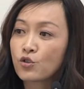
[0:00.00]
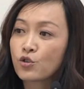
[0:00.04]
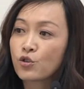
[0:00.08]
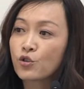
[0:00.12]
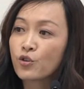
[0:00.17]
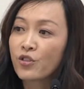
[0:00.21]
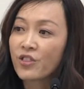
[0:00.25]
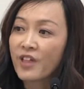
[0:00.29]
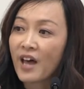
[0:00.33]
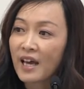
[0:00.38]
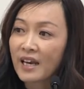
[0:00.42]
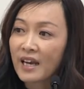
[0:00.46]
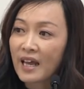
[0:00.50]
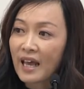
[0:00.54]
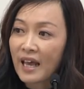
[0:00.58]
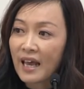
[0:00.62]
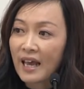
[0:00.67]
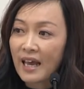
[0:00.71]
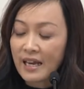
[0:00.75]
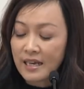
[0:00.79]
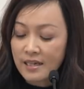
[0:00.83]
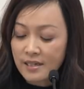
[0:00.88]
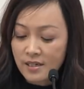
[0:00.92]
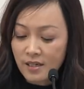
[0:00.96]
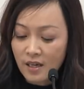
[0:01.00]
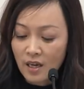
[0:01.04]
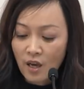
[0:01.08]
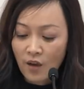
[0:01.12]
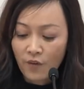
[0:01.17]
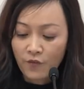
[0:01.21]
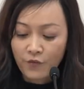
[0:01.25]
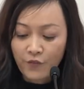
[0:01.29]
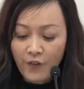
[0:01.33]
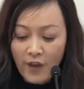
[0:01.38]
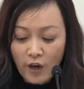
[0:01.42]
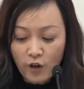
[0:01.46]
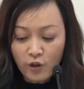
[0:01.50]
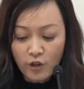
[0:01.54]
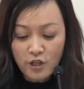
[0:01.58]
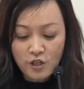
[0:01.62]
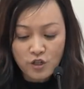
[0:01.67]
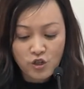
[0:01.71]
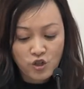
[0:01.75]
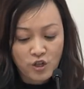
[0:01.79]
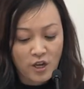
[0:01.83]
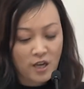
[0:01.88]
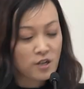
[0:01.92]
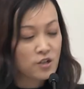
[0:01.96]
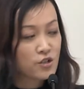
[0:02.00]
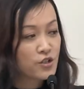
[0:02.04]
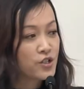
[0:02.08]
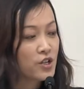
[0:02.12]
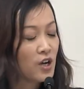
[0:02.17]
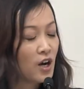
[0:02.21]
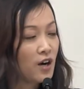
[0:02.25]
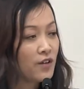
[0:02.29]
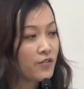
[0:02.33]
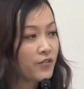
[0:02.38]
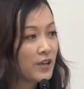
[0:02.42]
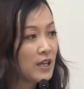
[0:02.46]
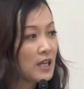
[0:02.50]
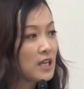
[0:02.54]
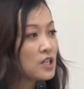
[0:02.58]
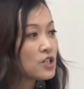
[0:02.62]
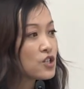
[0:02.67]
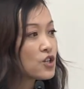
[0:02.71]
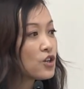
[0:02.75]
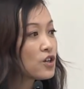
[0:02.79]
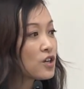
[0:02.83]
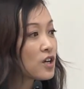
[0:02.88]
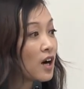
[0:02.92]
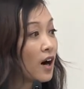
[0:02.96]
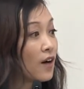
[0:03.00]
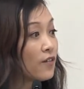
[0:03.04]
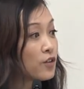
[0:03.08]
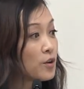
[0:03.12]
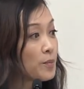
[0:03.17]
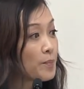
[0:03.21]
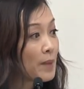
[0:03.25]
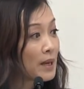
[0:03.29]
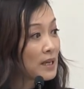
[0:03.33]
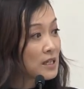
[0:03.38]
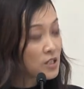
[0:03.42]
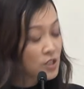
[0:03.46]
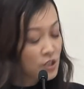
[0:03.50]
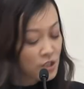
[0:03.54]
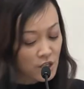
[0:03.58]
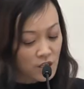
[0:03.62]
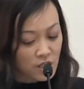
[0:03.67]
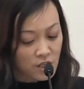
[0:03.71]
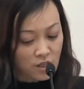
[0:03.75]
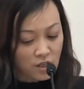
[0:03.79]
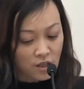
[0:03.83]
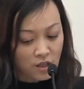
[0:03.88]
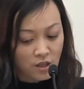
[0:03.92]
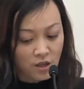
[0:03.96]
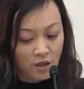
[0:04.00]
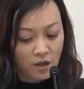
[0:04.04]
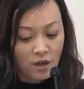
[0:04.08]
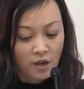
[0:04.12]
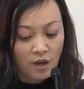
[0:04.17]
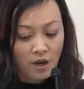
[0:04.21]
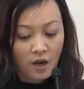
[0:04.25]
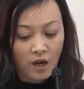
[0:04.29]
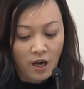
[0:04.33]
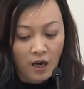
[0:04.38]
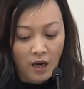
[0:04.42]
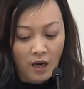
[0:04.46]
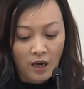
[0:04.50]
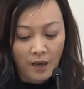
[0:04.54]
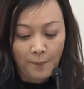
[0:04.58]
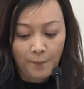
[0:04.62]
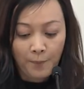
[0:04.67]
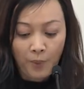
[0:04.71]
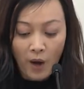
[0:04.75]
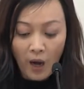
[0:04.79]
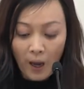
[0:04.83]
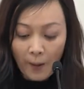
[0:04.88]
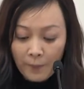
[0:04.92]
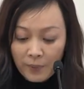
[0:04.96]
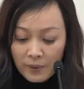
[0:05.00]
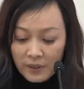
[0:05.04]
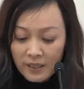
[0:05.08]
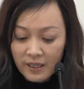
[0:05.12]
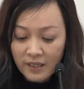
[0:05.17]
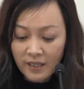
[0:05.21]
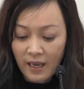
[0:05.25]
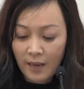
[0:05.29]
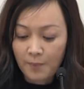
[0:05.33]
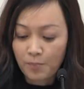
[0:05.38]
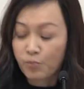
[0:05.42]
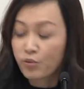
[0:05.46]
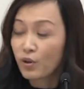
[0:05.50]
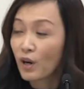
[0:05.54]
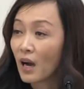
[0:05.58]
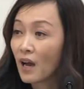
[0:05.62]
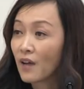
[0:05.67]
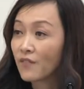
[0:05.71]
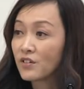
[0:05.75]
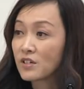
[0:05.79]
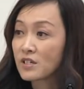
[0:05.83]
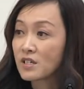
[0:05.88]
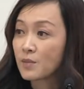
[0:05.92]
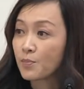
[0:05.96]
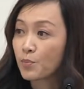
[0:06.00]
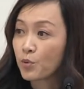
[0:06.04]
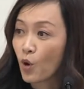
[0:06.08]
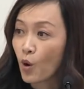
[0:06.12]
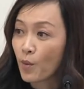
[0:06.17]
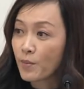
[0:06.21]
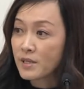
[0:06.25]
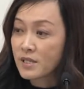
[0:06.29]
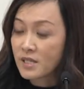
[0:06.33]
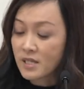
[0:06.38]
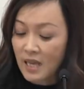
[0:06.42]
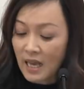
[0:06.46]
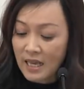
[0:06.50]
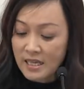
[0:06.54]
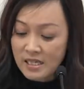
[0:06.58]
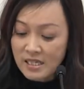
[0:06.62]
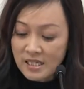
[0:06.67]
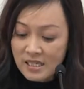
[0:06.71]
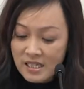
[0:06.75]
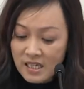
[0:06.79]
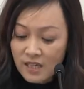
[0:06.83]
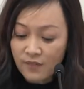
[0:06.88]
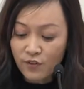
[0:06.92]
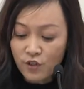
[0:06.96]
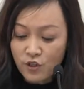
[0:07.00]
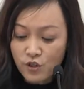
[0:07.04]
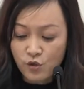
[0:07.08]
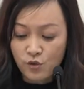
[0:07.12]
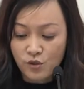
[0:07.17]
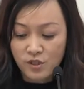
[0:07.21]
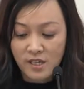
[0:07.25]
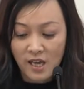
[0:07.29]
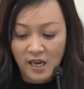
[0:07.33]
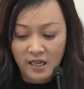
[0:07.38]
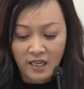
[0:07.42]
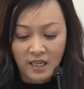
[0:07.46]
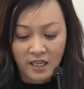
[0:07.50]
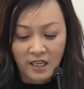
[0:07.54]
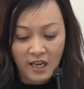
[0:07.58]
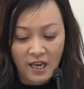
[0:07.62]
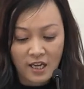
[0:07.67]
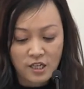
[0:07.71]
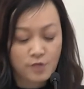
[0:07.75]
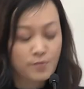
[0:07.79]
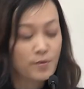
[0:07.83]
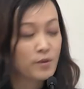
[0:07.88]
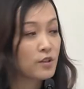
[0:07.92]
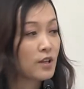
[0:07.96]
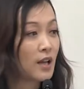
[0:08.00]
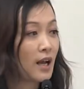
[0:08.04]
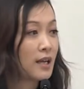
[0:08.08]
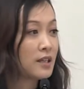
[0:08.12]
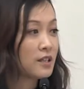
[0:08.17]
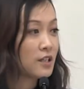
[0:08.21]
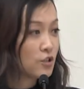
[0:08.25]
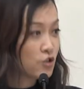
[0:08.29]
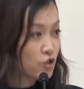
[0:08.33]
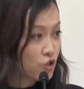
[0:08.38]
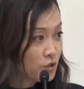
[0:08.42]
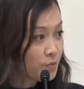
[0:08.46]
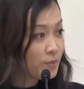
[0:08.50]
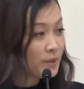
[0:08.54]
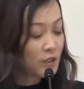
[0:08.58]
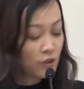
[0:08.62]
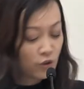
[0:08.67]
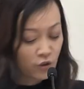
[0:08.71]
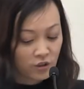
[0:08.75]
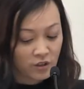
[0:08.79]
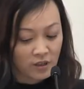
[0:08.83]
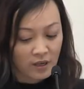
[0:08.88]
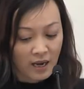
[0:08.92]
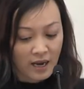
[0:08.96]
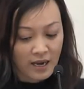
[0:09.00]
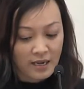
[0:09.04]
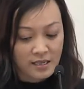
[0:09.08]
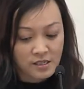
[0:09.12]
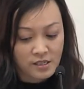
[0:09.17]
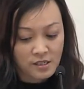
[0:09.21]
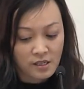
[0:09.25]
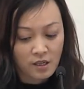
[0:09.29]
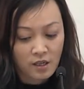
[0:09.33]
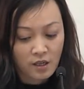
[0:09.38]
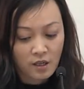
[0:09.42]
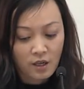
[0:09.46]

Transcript: to that end, various channels of intergovernmental, uh, public and private diplomacy and civil society engagement, I think, should be utilized.